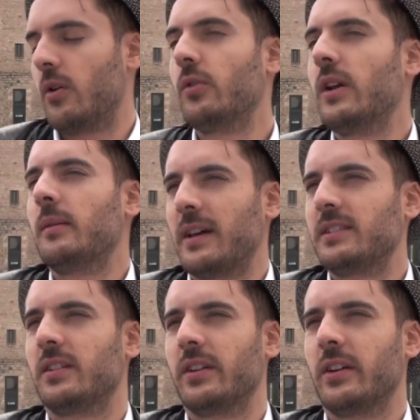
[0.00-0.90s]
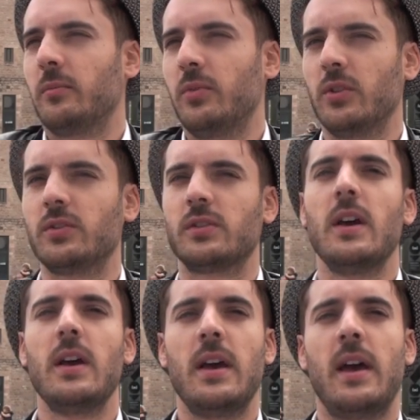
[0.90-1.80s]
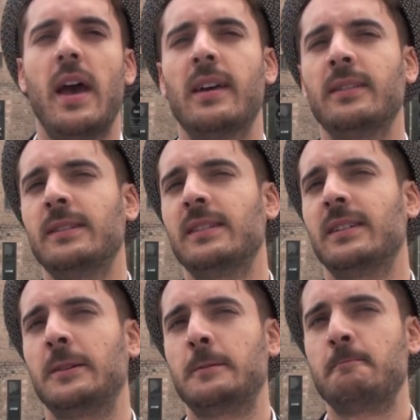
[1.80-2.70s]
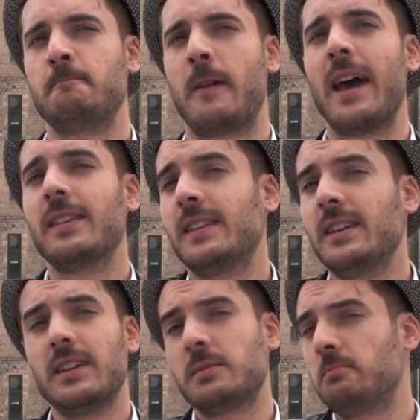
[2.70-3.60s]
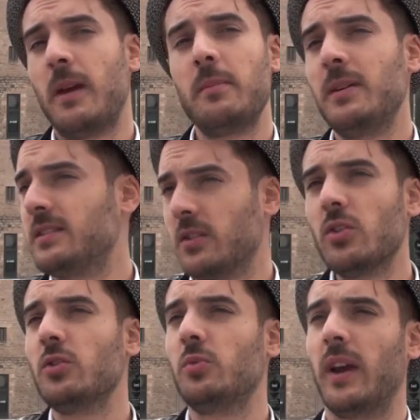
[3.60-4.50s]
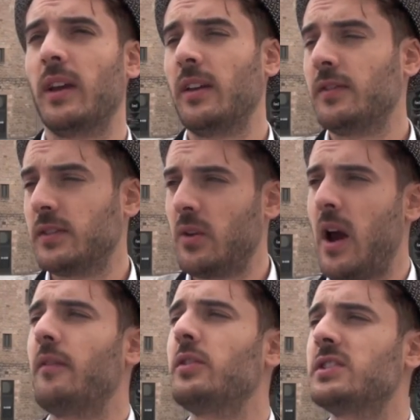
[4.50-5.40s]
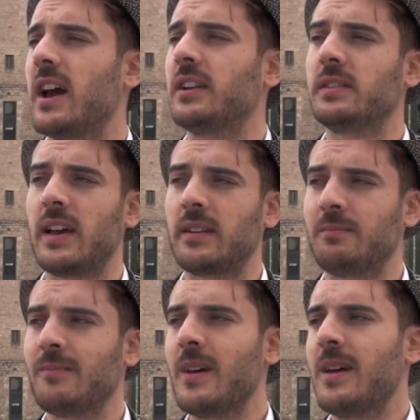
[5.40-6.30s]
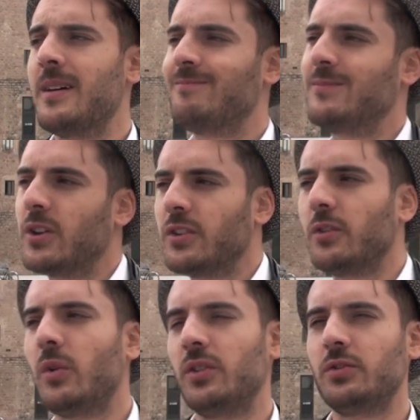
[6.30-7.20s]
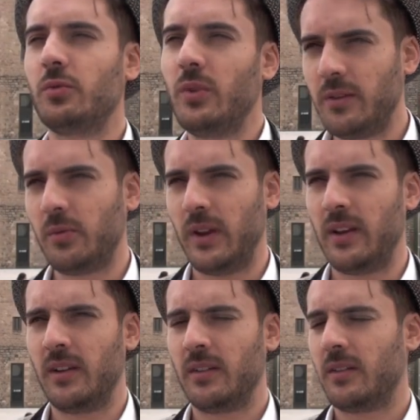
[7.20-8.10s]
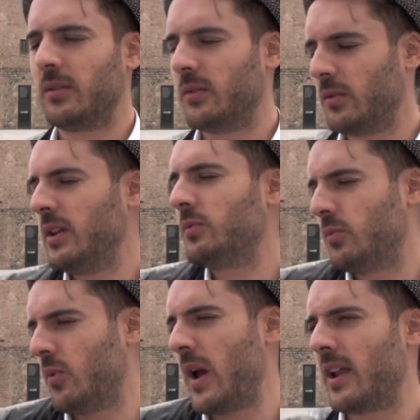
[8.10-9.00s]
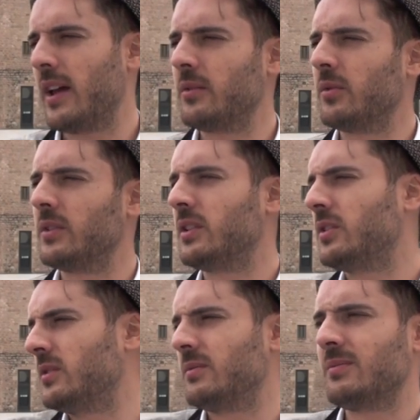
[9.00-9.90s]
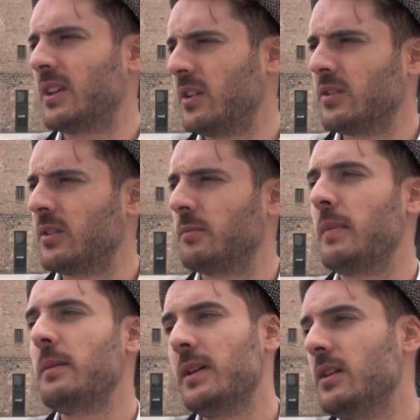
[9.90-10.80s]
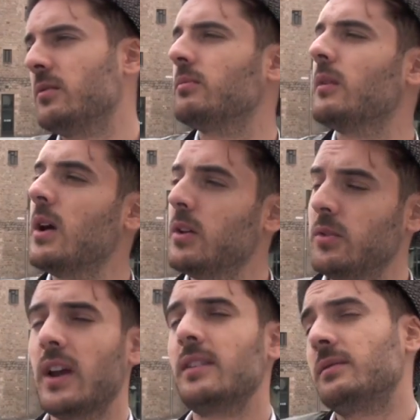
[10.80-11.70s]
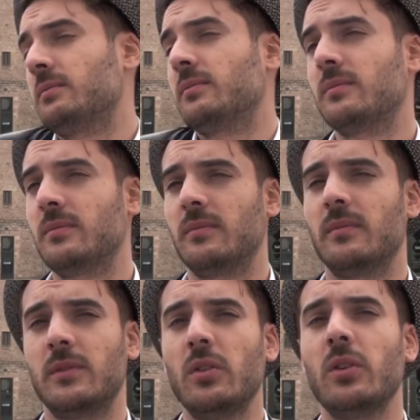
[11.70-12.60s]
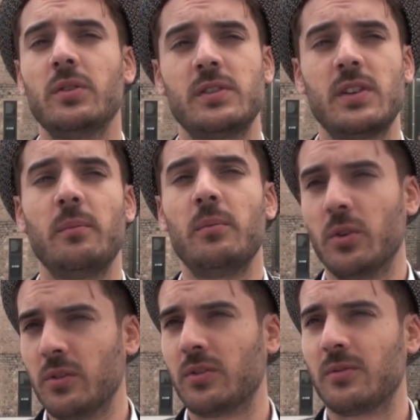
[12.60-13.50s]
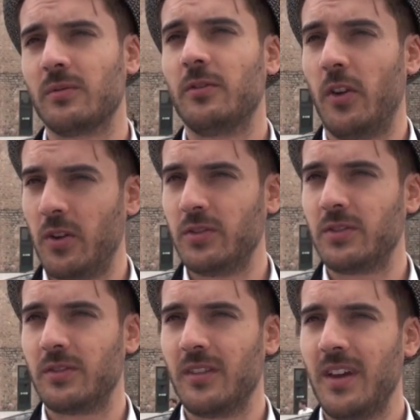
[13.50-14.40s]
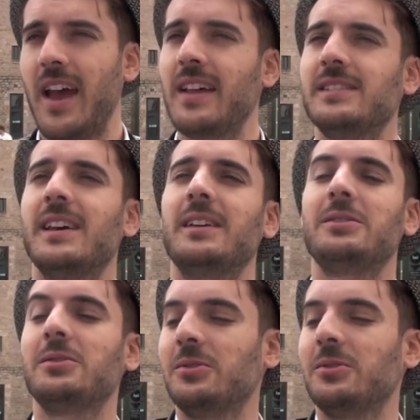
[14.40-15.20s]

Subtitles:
real material books. And I think maybe it's a good way if you have a child that doesn't want to read well and that doesn't. Maybe you can download some books first and then